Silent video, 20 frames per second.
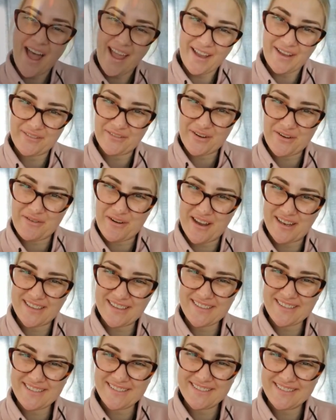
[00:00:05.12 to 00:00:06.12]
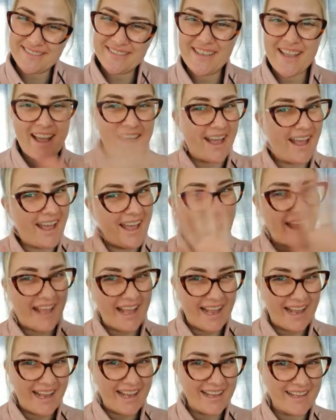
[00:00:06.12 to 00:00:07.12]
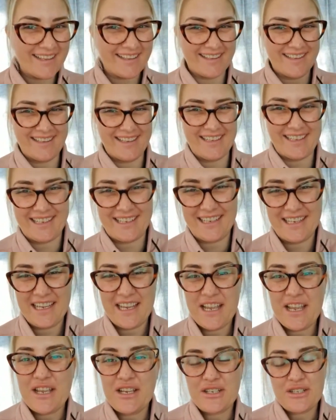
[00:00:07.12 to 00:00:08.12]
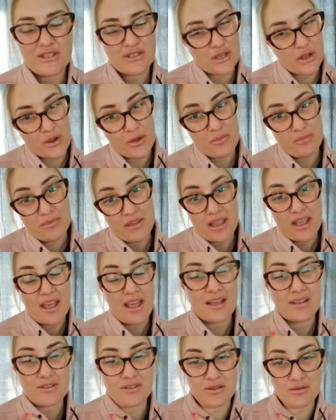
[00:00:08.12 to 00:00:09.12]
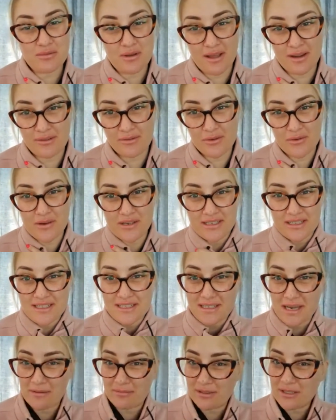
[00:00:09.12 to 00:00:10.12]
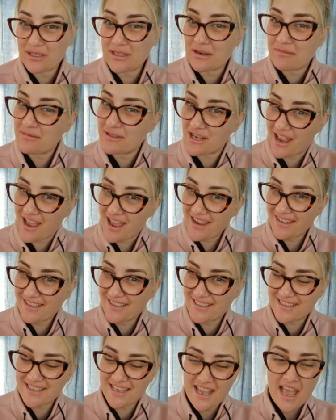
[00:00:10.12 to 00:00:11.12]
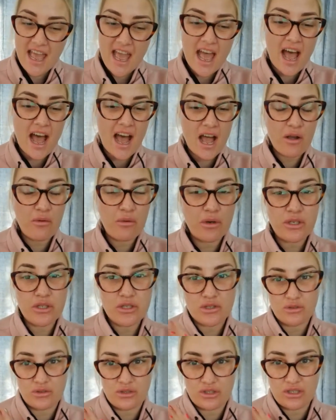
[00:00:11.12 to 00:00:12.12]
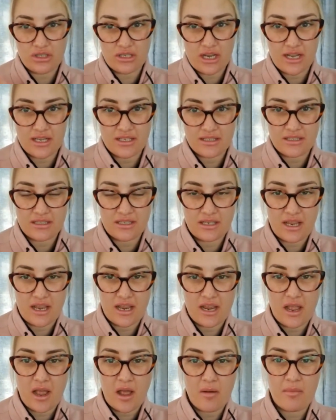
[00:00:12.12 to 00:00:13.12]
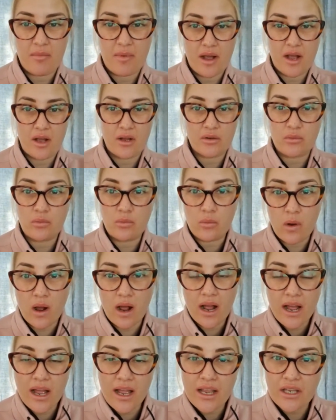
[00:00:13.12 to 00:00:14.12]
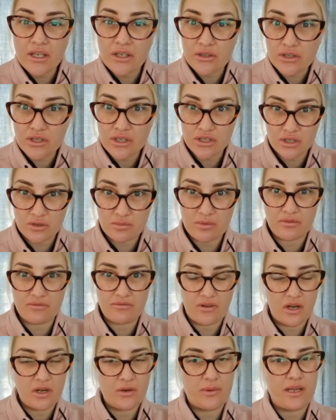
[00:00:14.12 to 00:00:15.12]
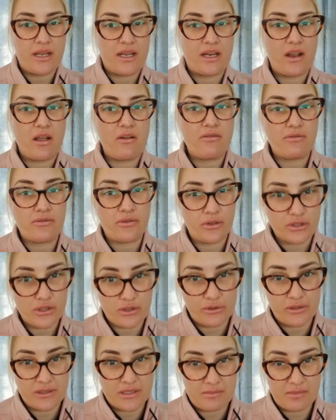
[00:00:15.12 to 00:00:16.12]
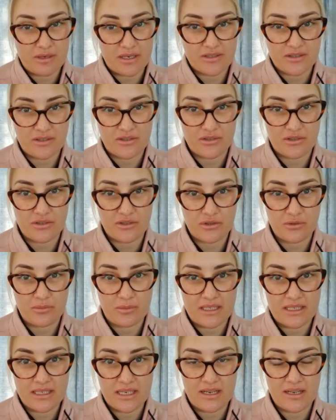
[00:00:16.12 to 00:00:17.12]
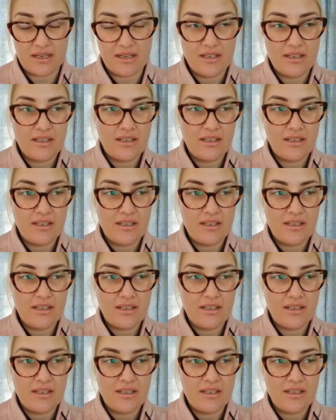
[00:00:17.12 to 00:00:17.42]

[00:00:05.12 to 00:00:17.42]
Hi everyone. Hi. So, as you might have already established, I'm Jax. I want to talk to you guys today about why you should be following First Loyalty Plus on social media.